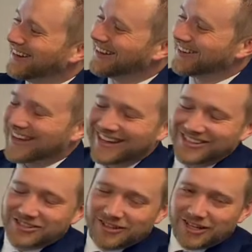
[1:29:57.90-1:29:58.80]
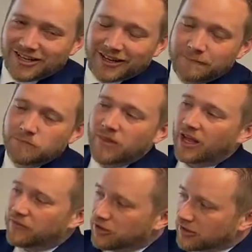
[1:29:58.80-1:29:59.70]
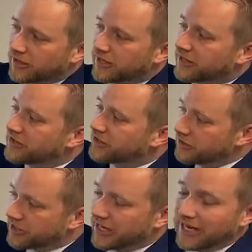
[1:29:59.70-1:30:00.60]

Okay, so look, if you're looking at this and you're saying,